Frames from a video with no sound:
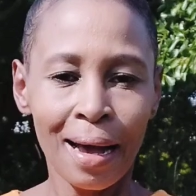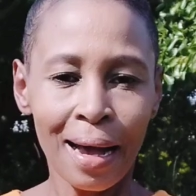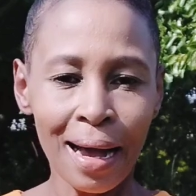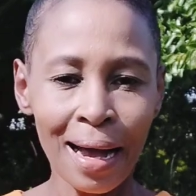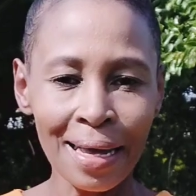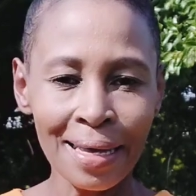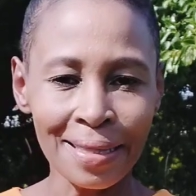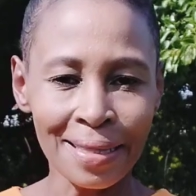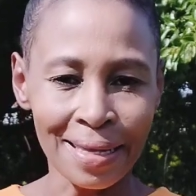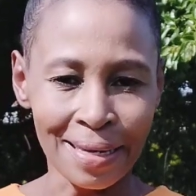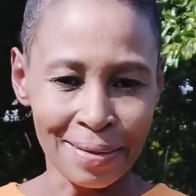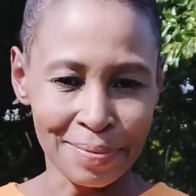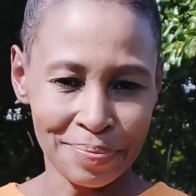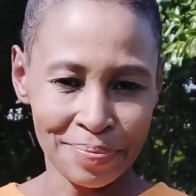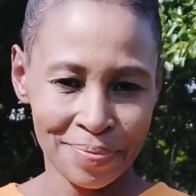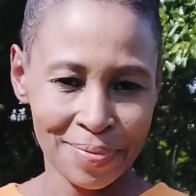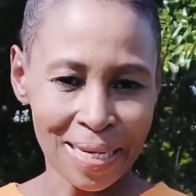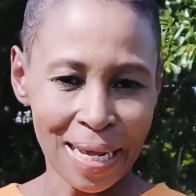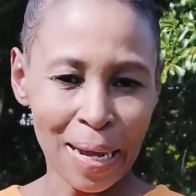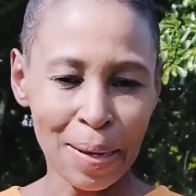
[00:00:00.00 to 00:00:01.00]
Hi there,
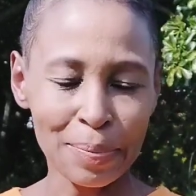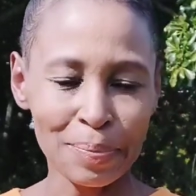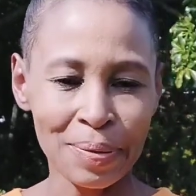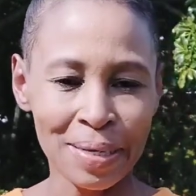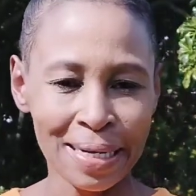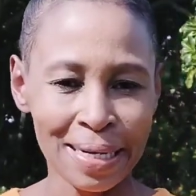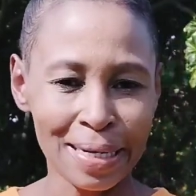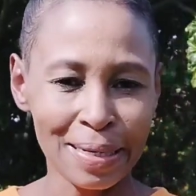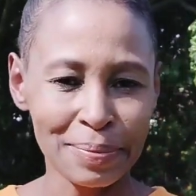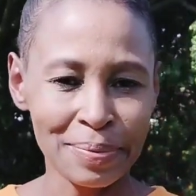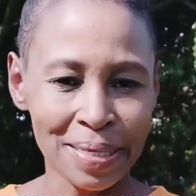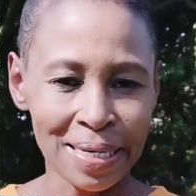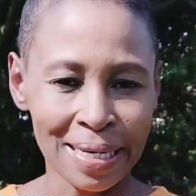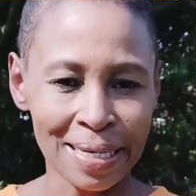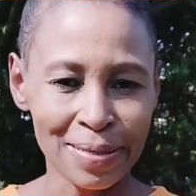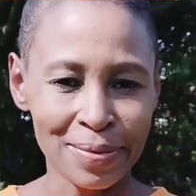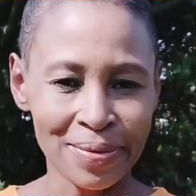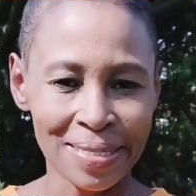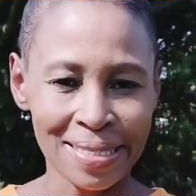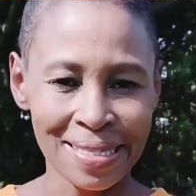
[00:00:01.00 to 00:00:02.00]
I'm Penelope
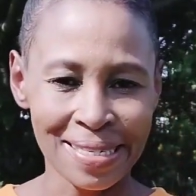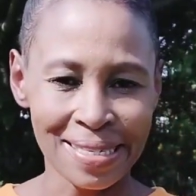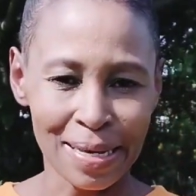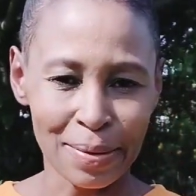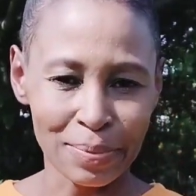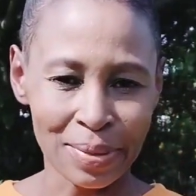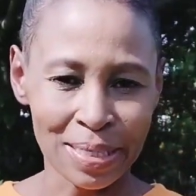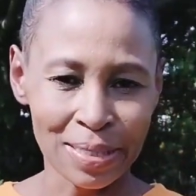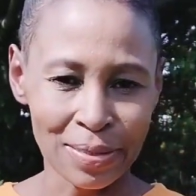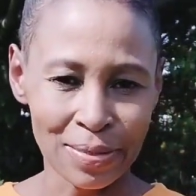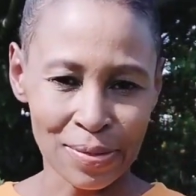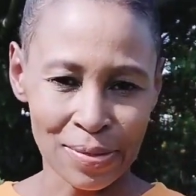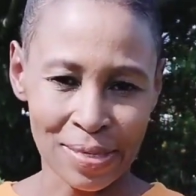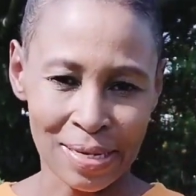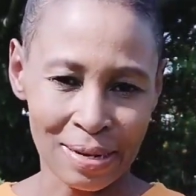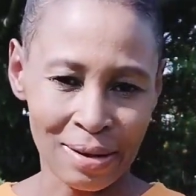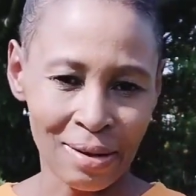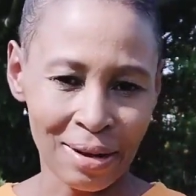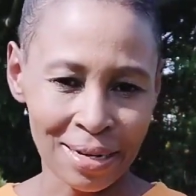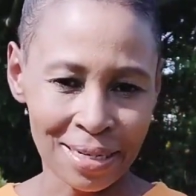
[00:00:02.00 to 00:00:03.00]
Edwins. I'm a
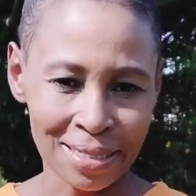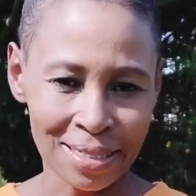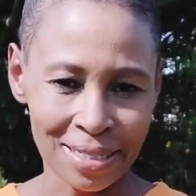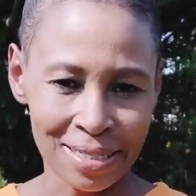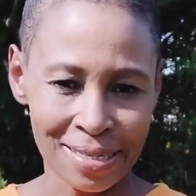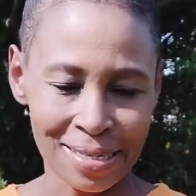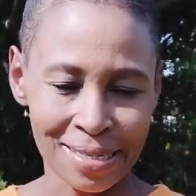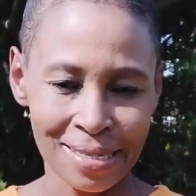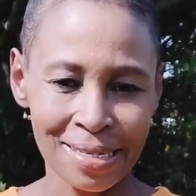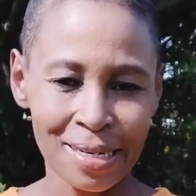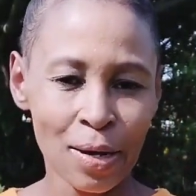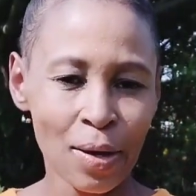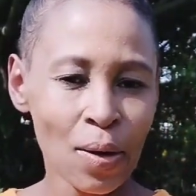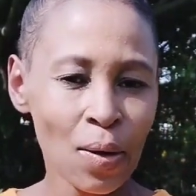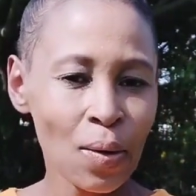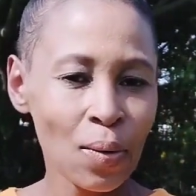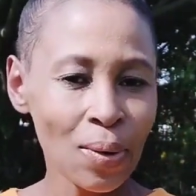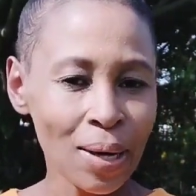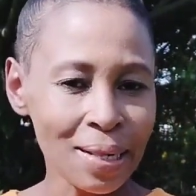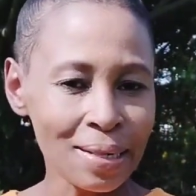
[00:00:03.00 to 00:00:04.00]
neuropsychologist.
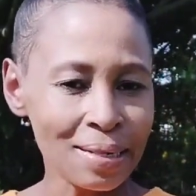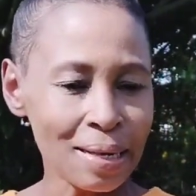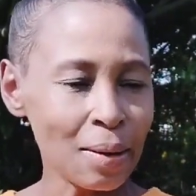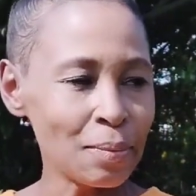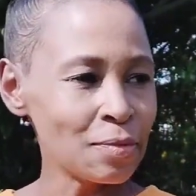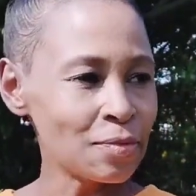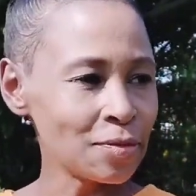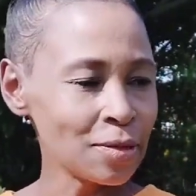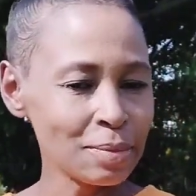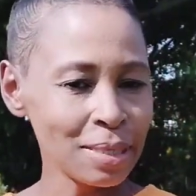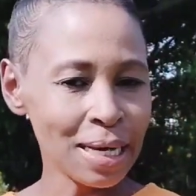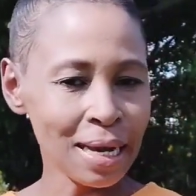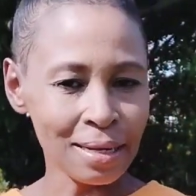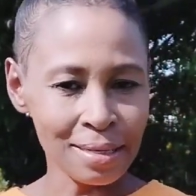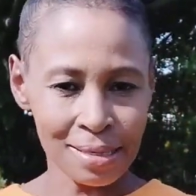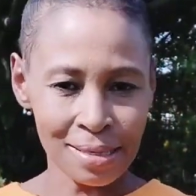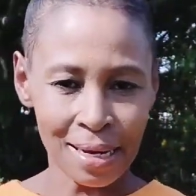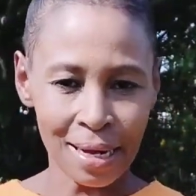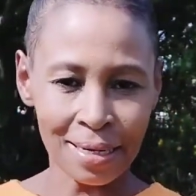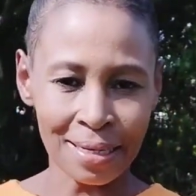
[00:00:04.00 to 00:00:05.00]
Well, I'm filming
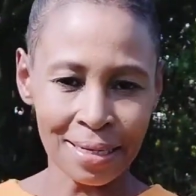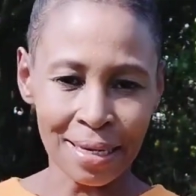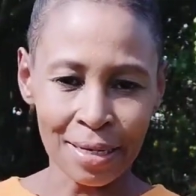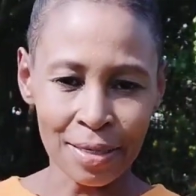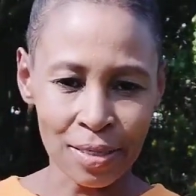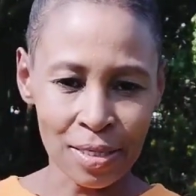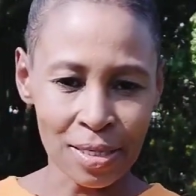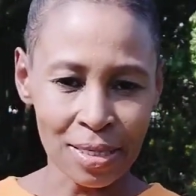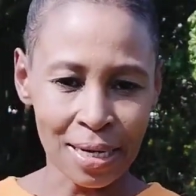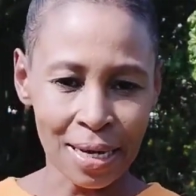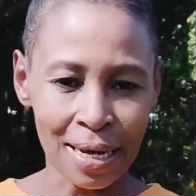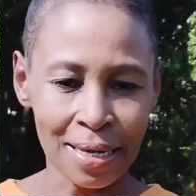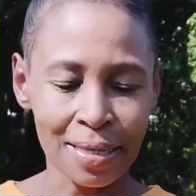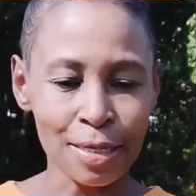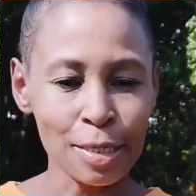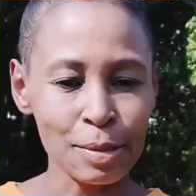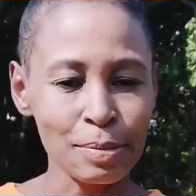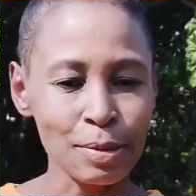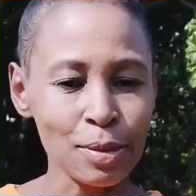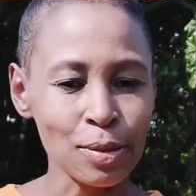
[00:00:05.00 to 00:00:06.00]
outside again today.
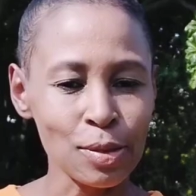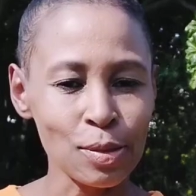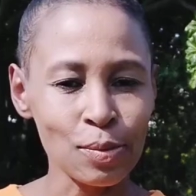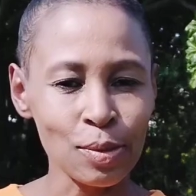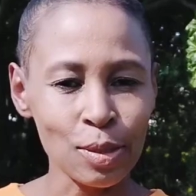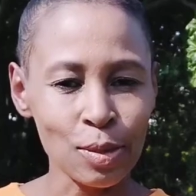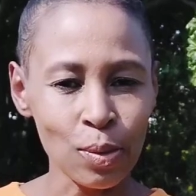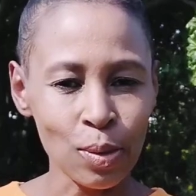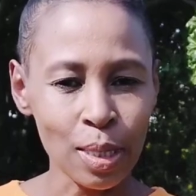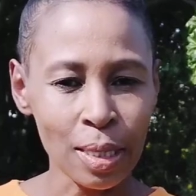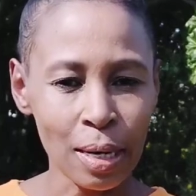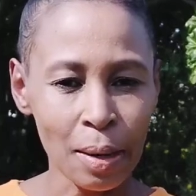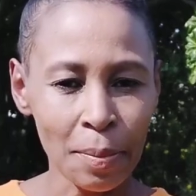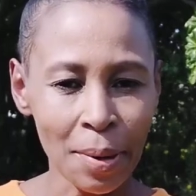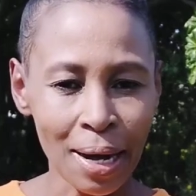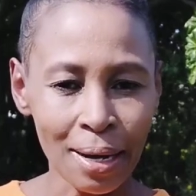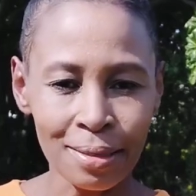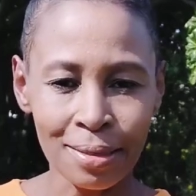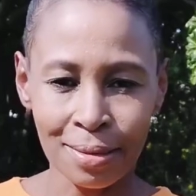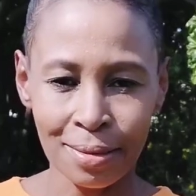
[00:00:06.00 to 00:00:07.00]
That's because we're talking
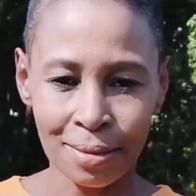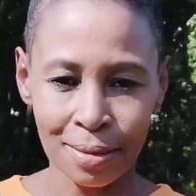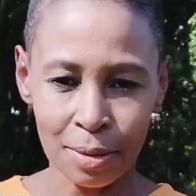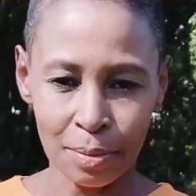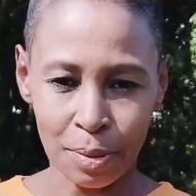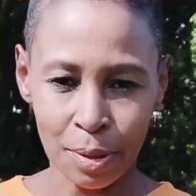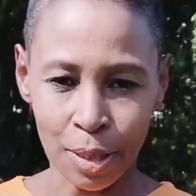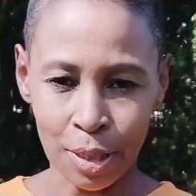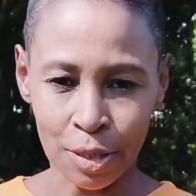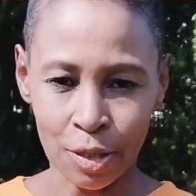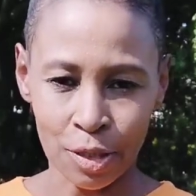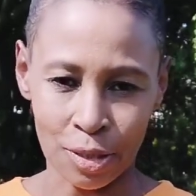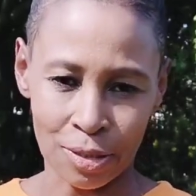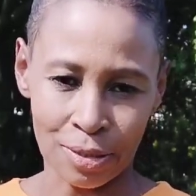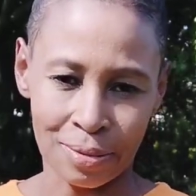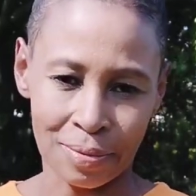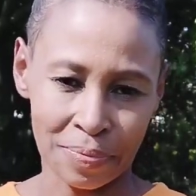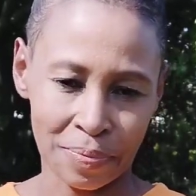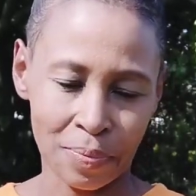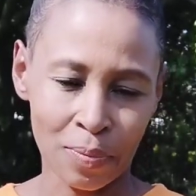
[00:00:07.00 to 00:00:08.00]
about
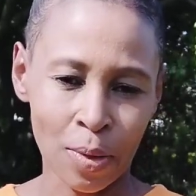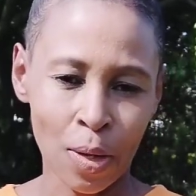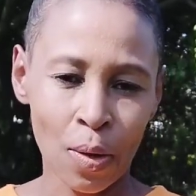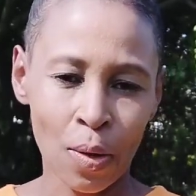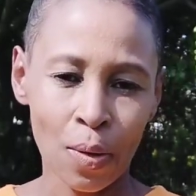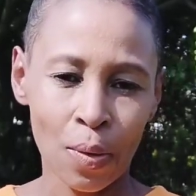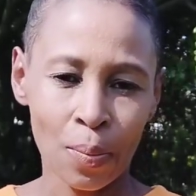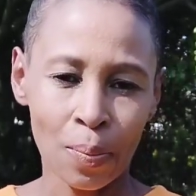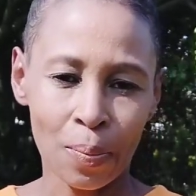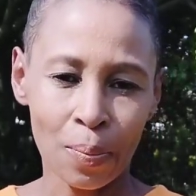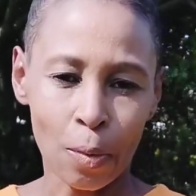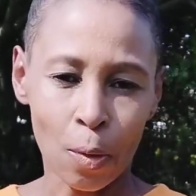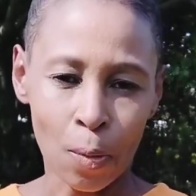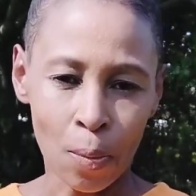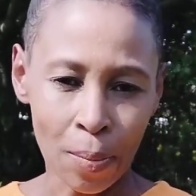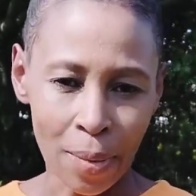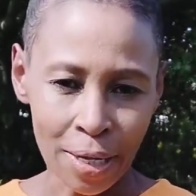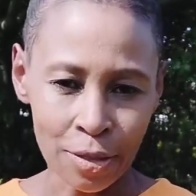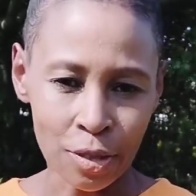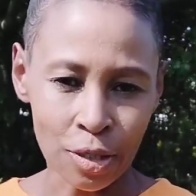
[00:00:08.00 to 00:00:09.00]
depression or
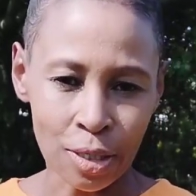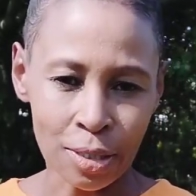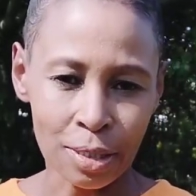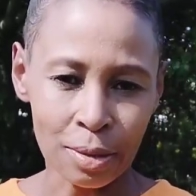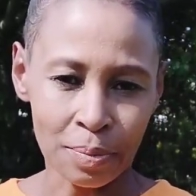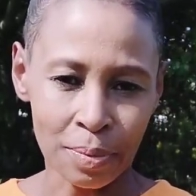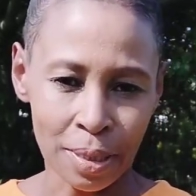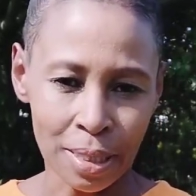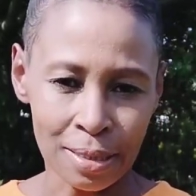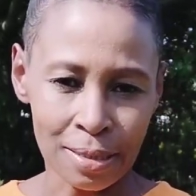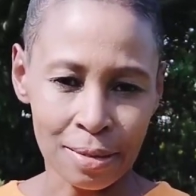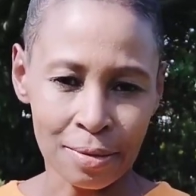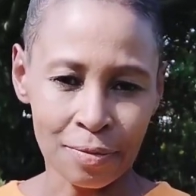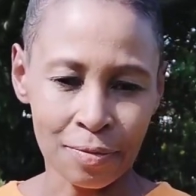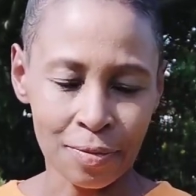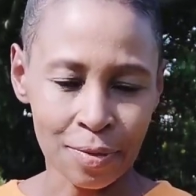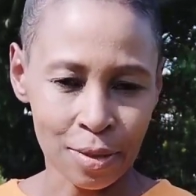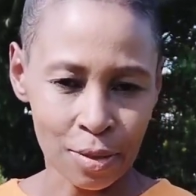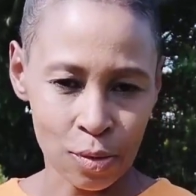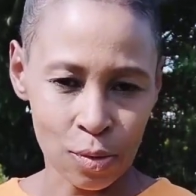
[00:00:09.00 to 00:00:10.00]
major
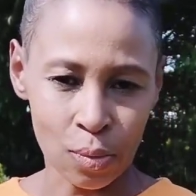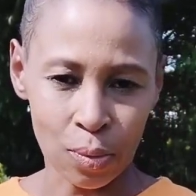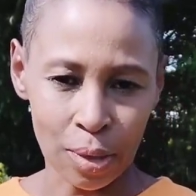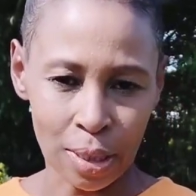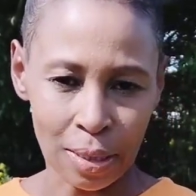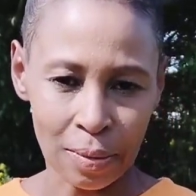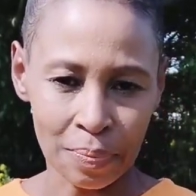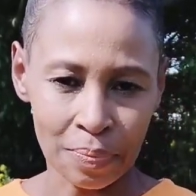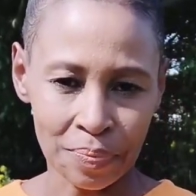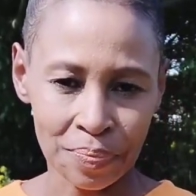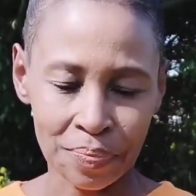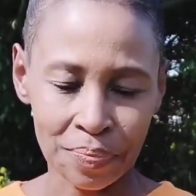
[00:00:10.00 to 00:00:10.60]
depressive disorder,